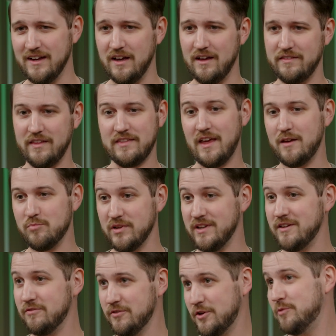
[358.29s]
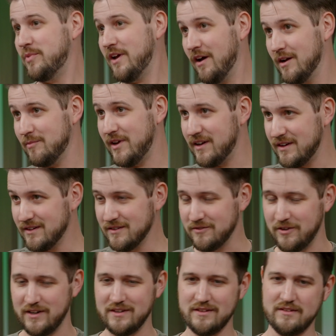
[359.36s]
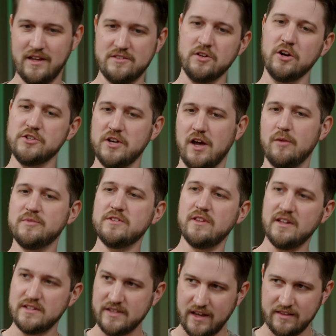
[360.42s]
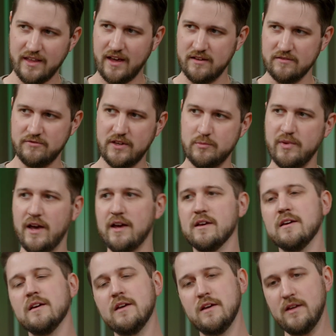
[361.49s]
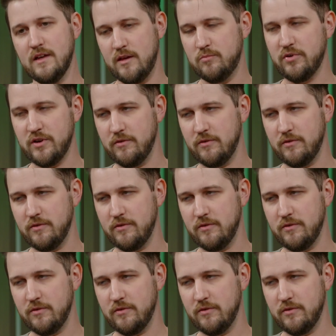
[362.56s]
that they believe could be automated, right? That's our job to then take that feedback and put it